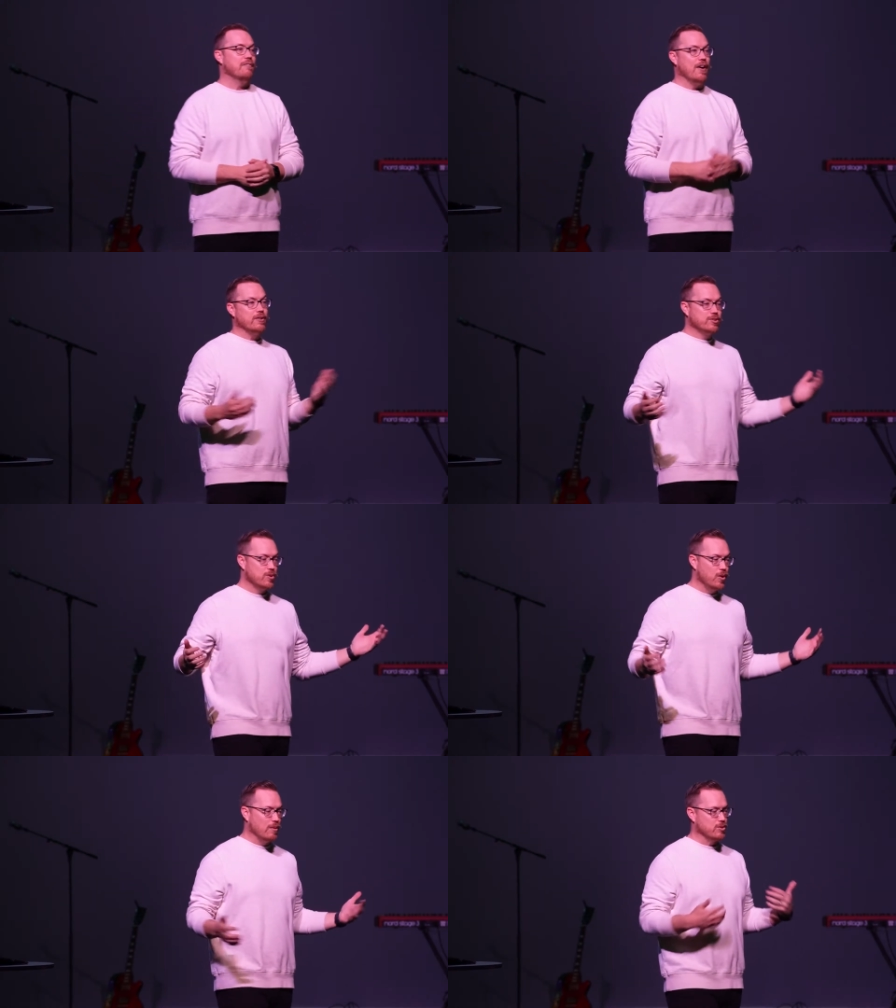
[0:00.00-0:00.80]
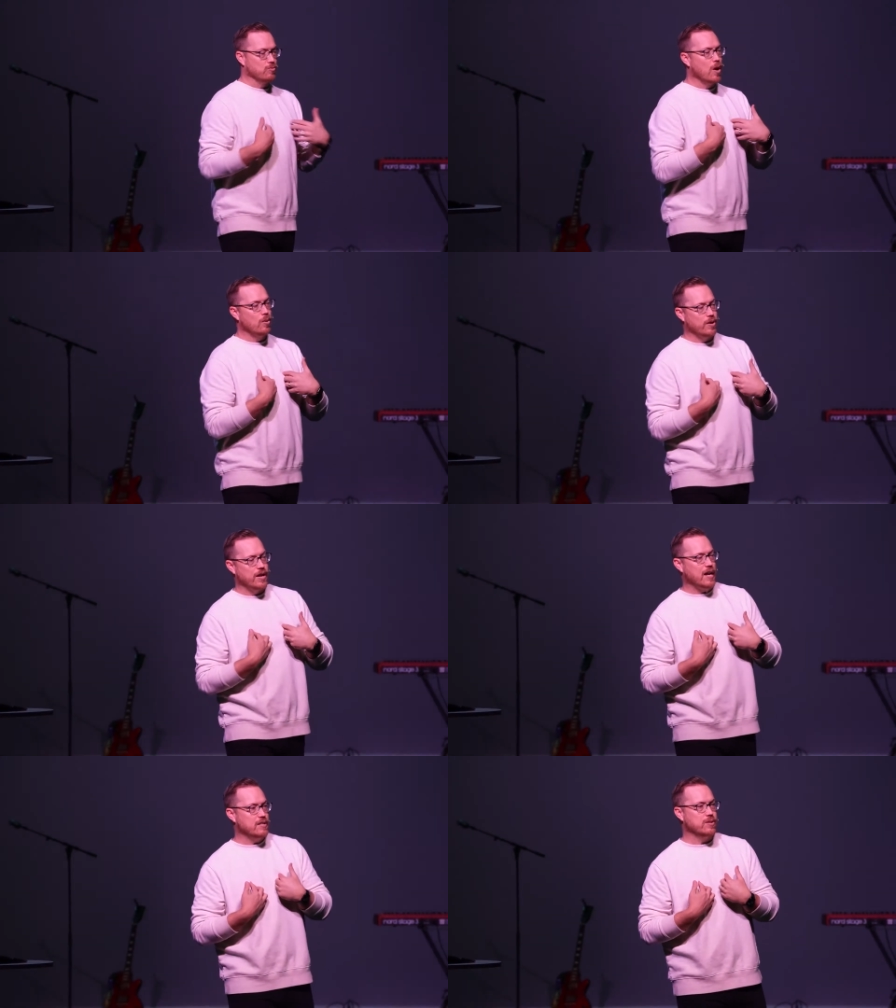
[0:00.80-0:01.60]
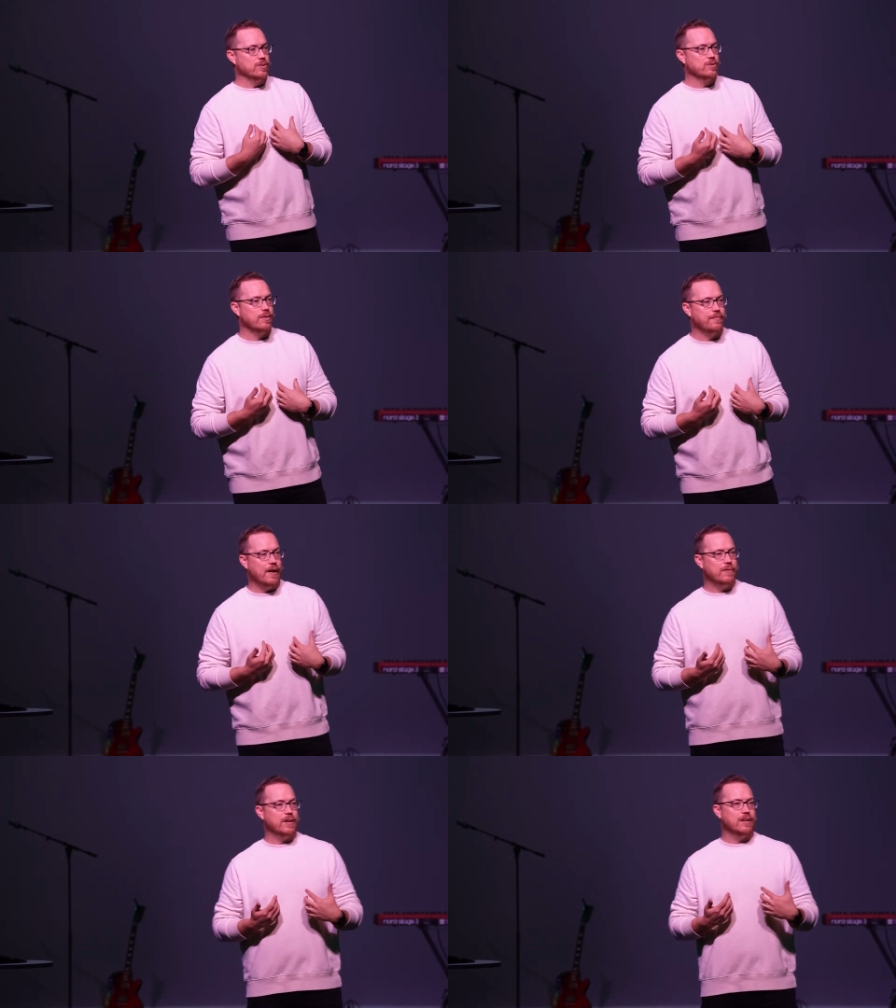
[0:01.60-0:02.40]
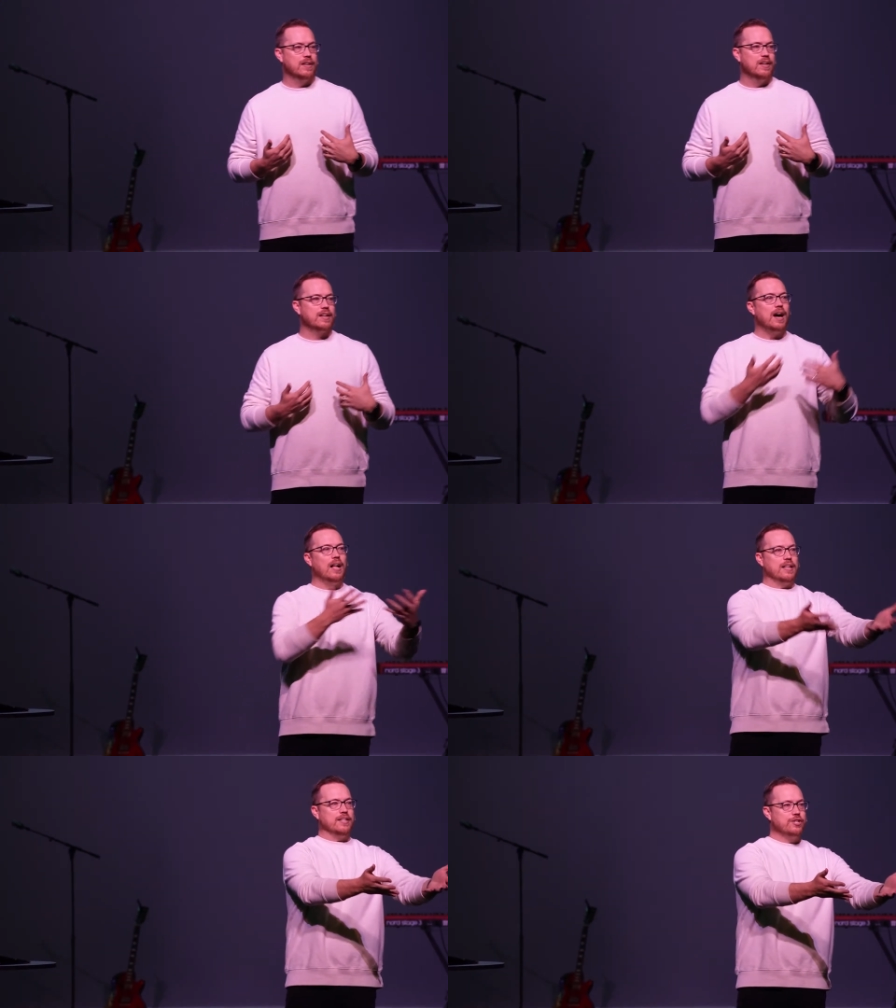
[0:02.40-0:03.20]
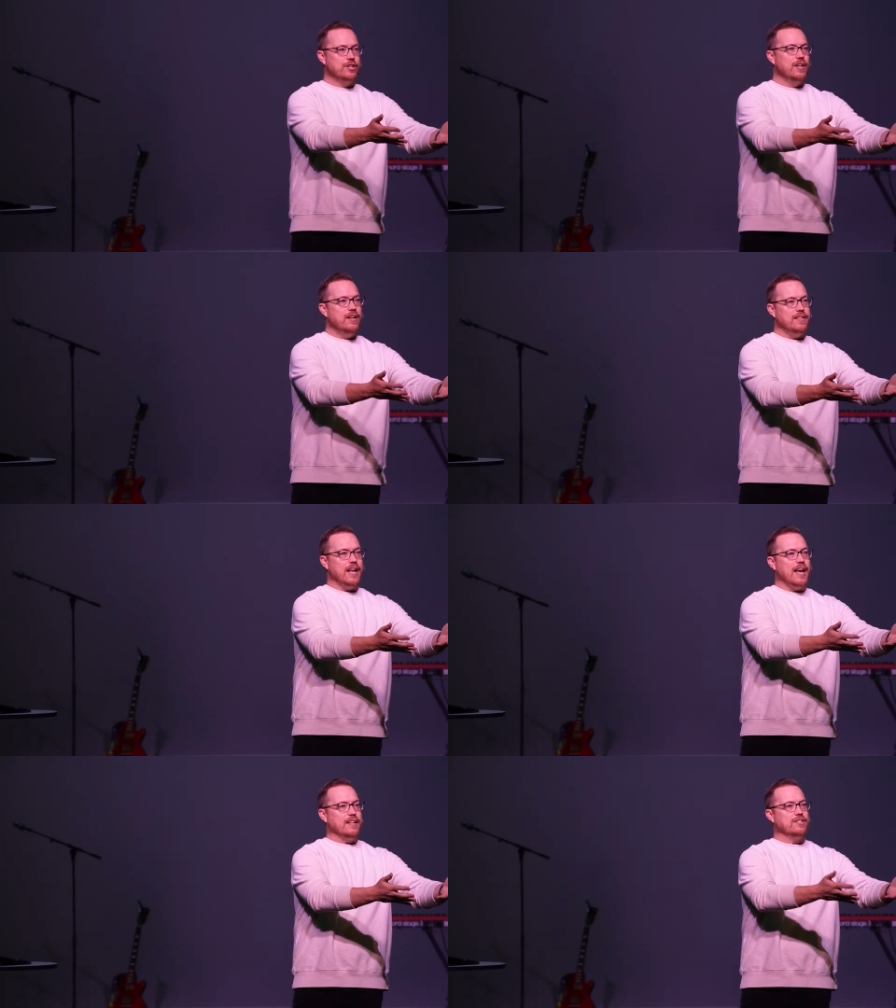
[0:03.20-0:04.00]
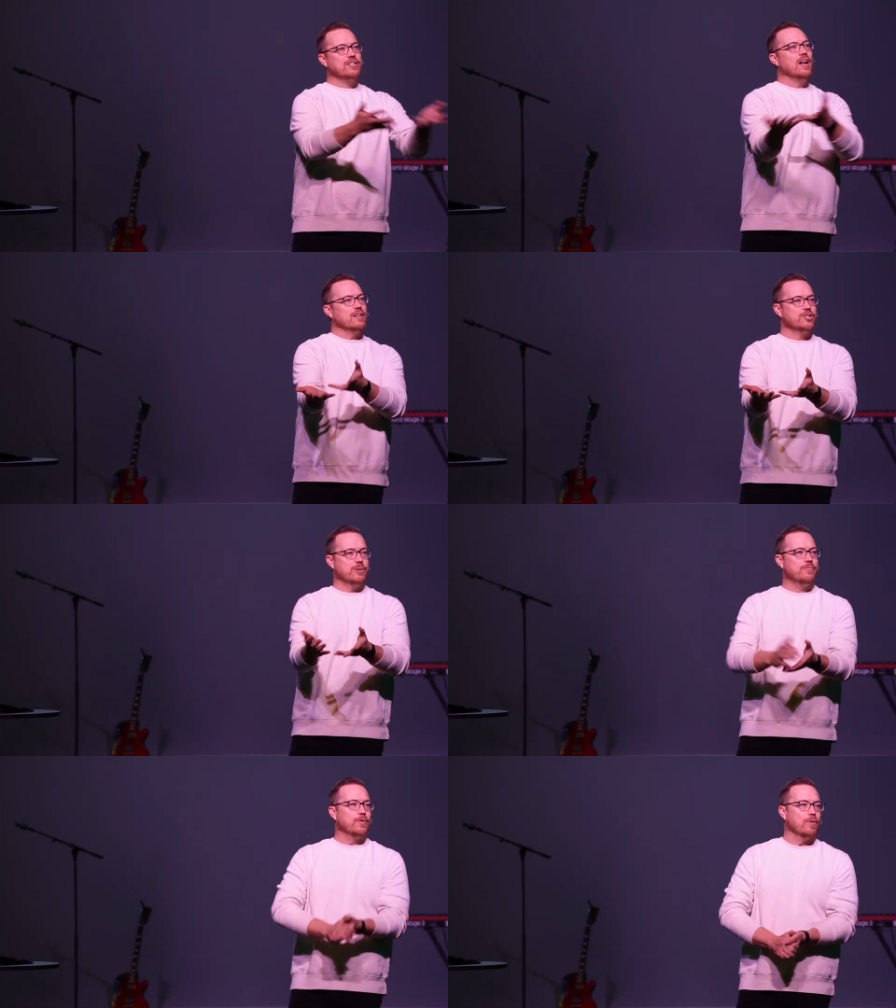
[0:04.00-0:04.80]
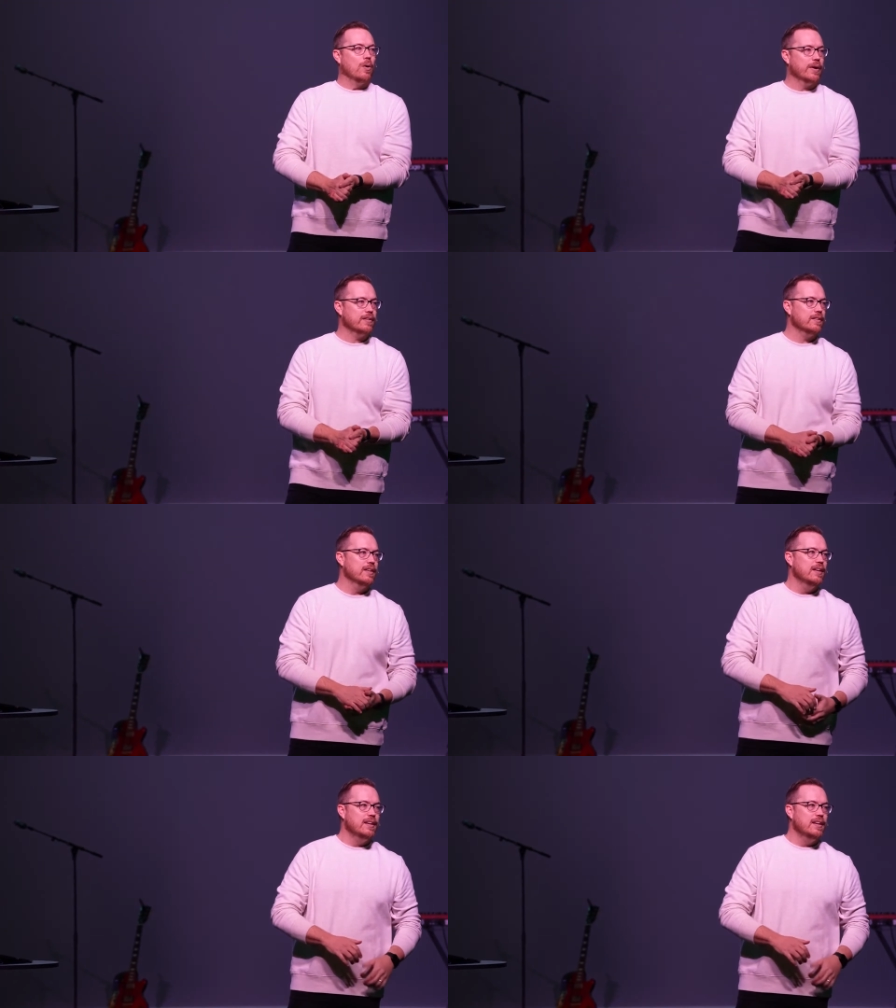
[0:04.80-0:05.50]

I found a school, I was a rower in high school, so I found a college that had scholarship for rowing.